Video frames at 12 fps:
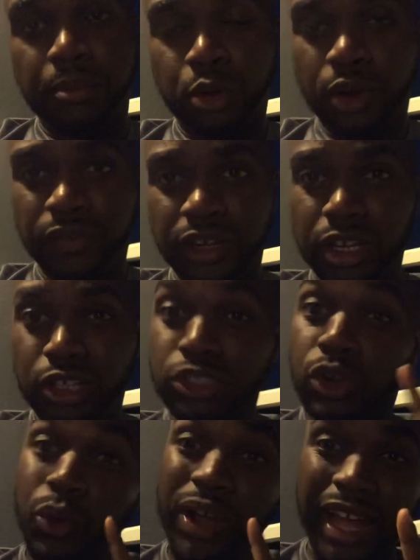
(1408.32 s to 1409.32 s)
more
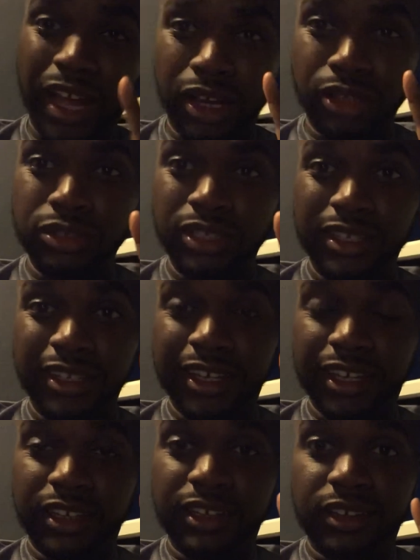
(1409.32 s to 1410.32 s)
videos on
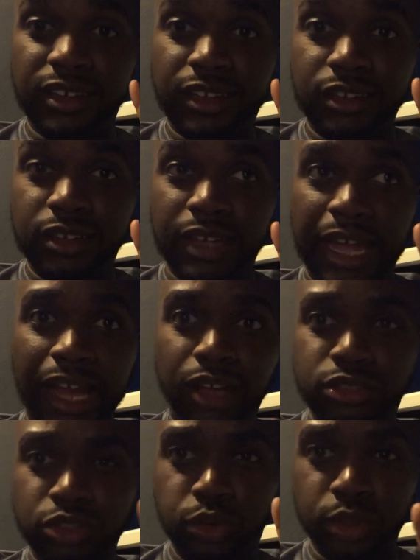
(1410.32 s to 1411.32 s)
how
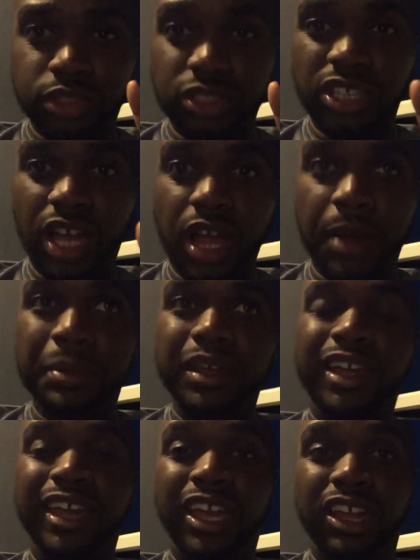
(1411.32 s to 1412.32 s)
to quit your job
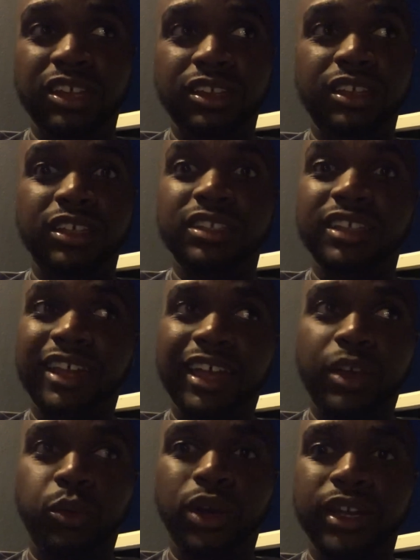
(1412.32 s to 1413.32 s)
and
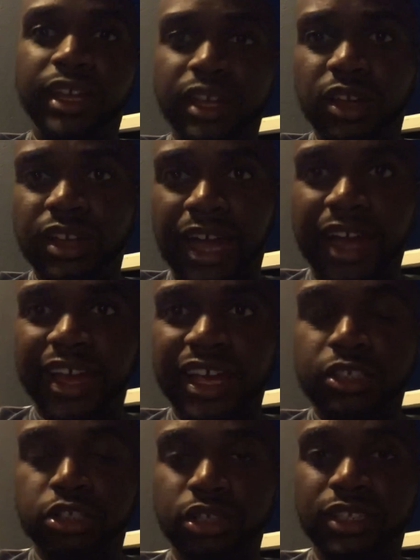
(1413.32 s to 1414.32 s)
what I
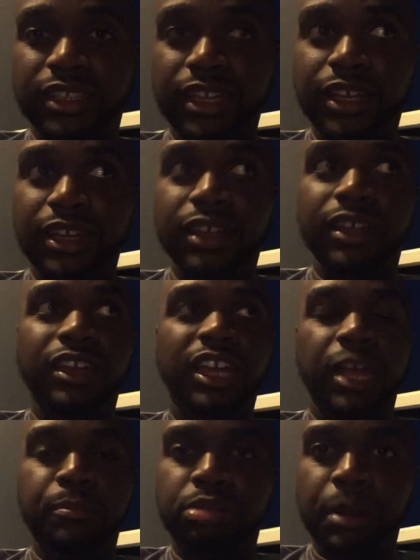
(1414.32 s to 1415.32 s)
actually did
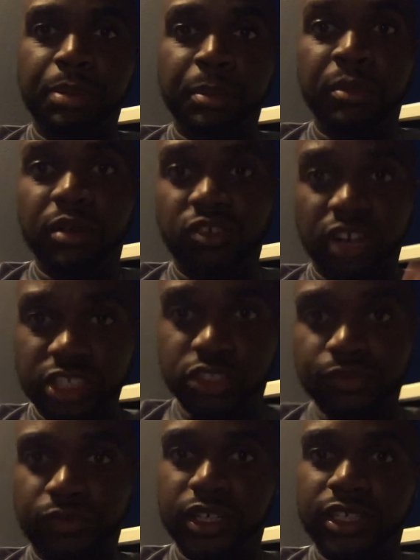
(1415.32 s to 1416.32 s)
in
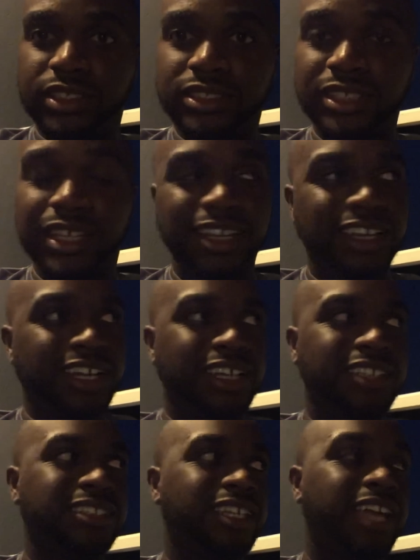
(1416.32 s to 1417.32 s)
preparation for this.
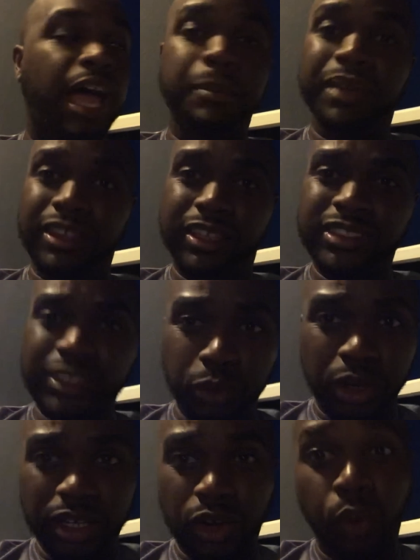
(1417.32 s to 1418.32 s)
Because I mean, this
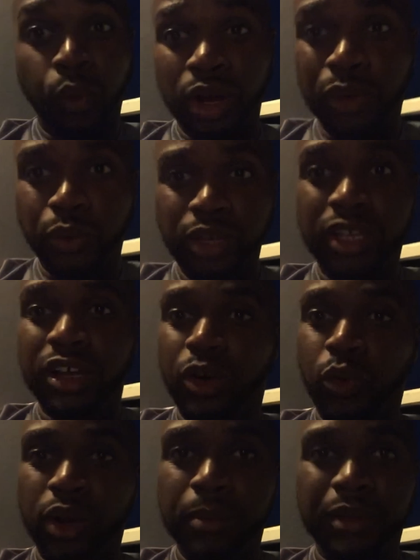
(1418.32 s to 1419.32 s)
wasn't no 1 week or 1